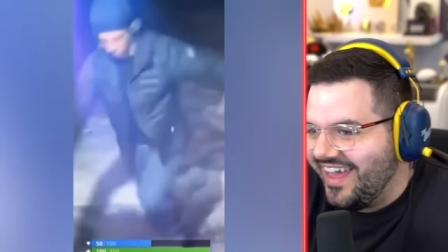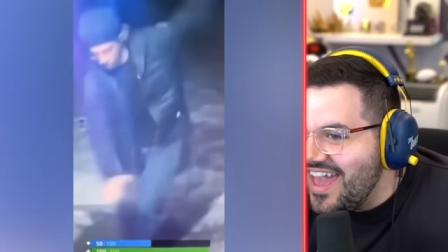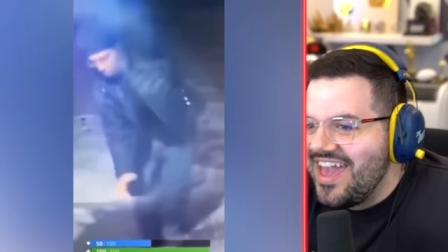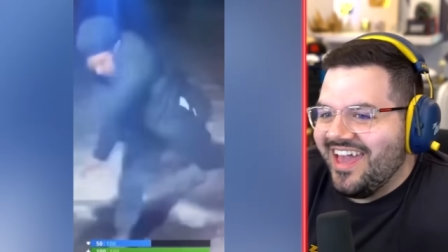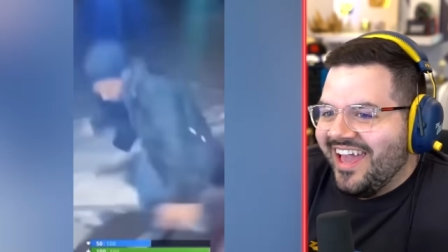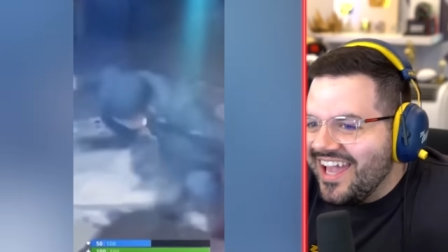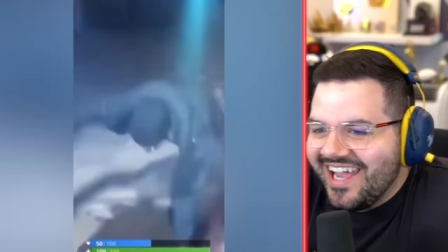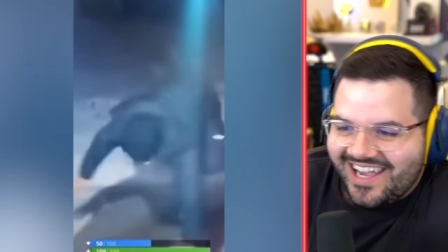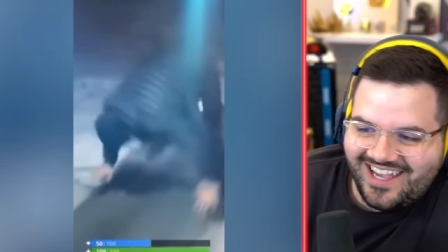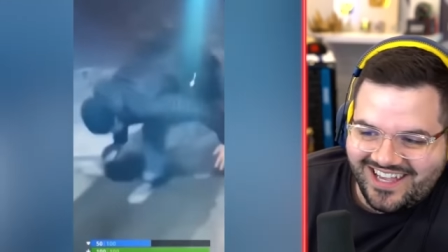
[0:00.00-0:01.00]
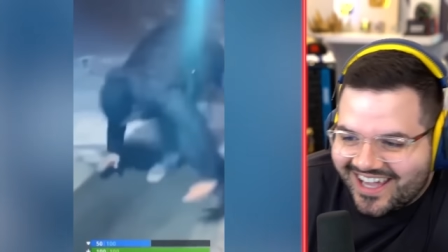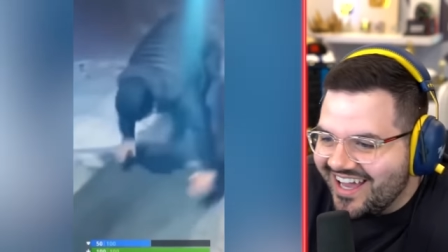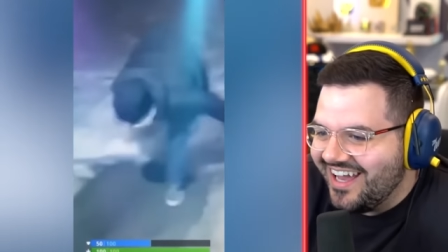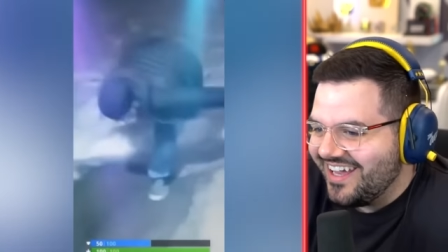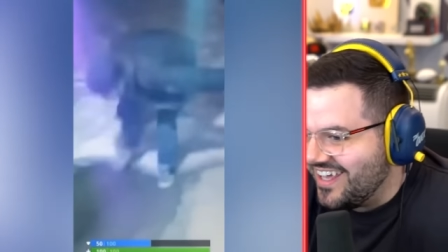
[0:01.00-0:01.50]
Hey,
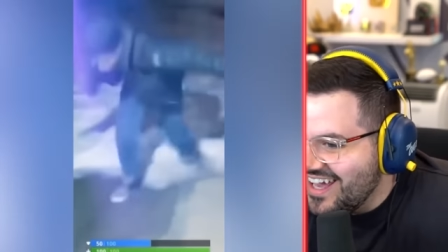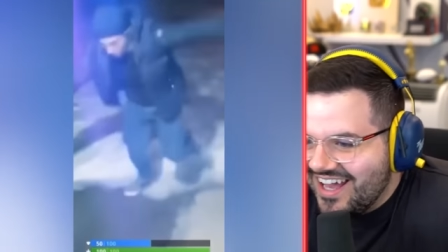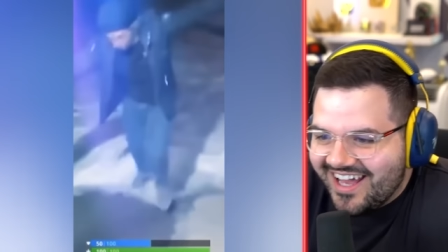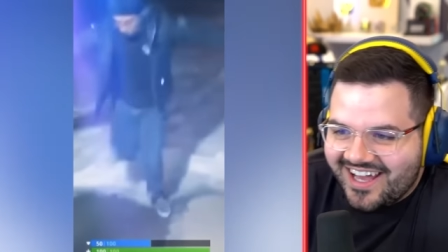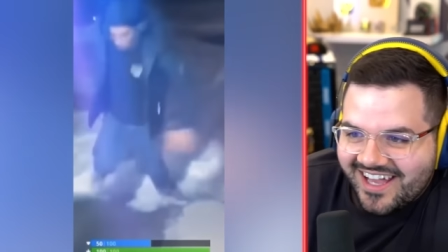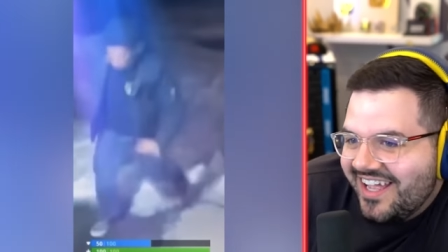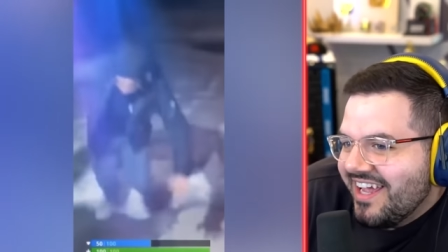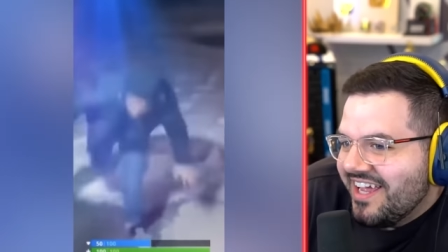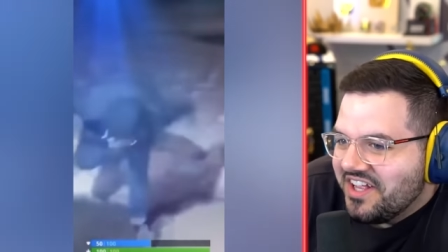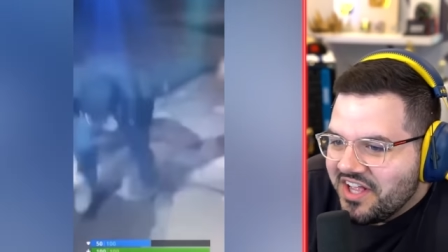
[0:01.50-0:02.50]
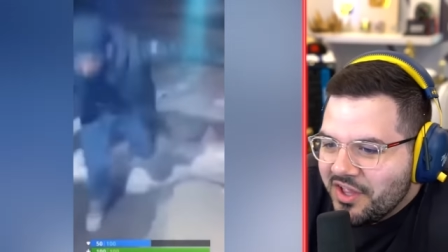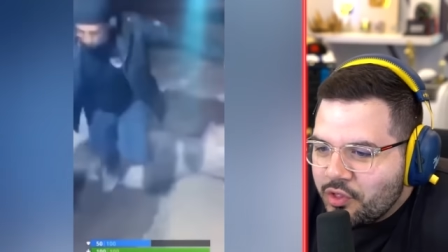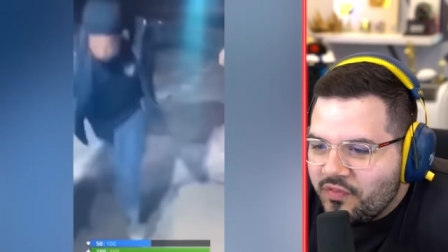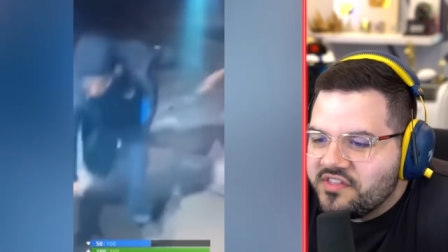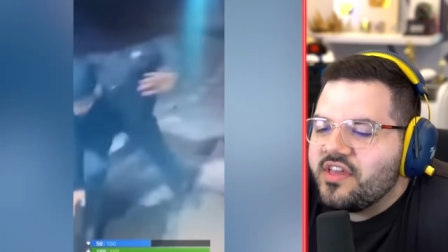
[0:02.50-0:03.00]
yeah, yeah.
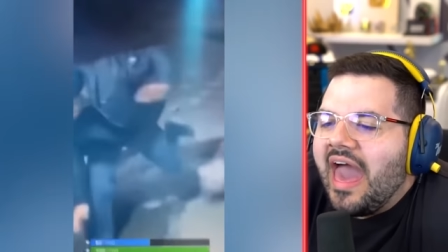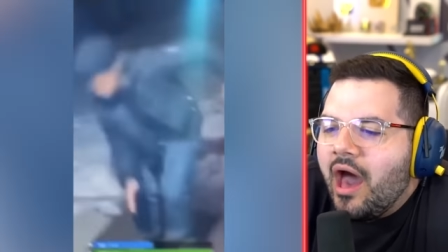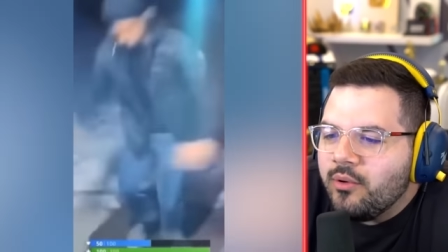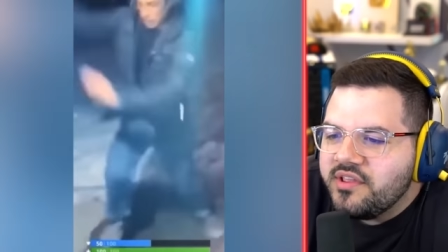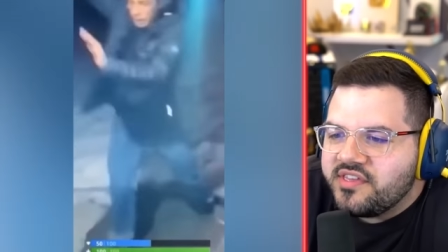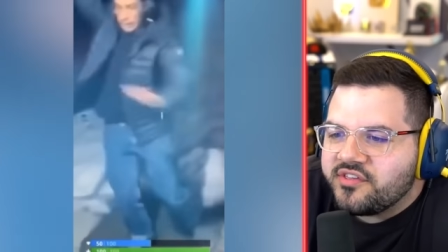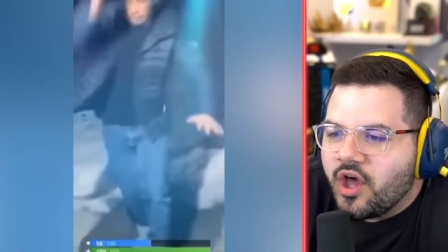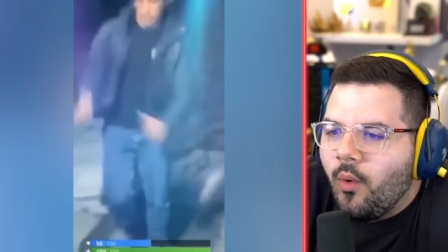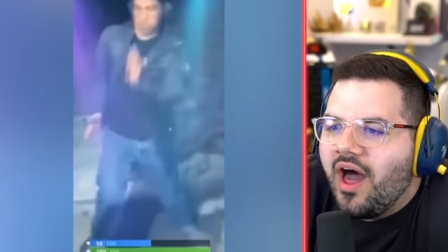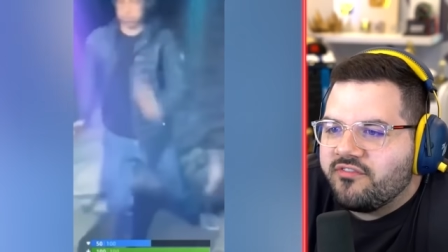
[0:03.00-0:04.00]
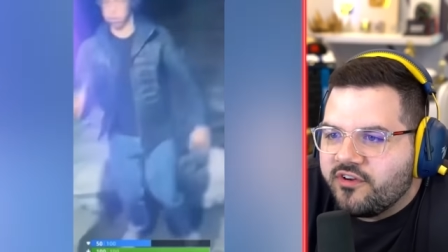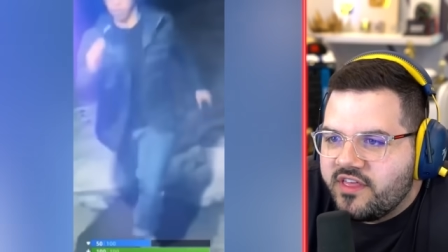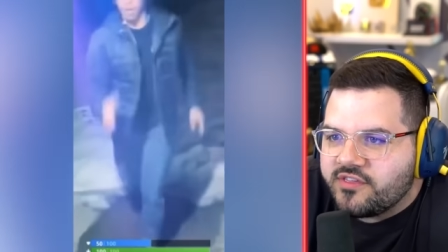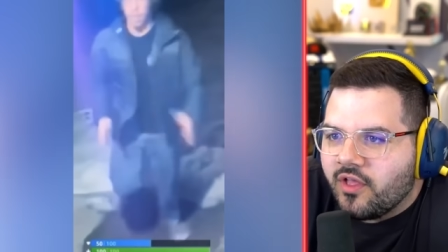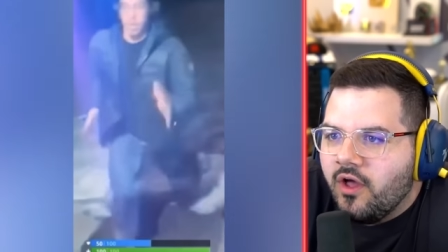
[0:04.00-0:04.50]
Dude, this, how does this go on for
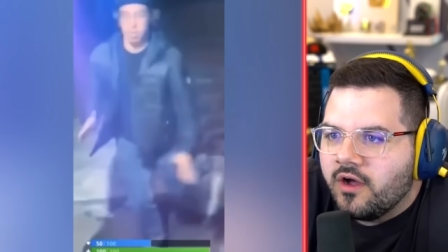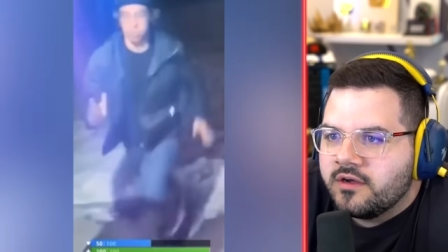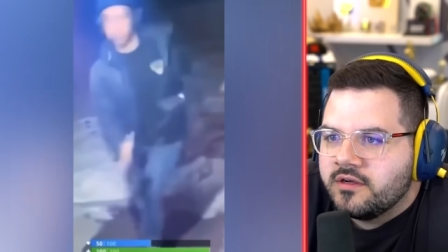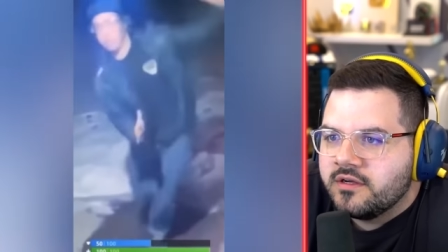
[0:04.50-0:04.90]
this long?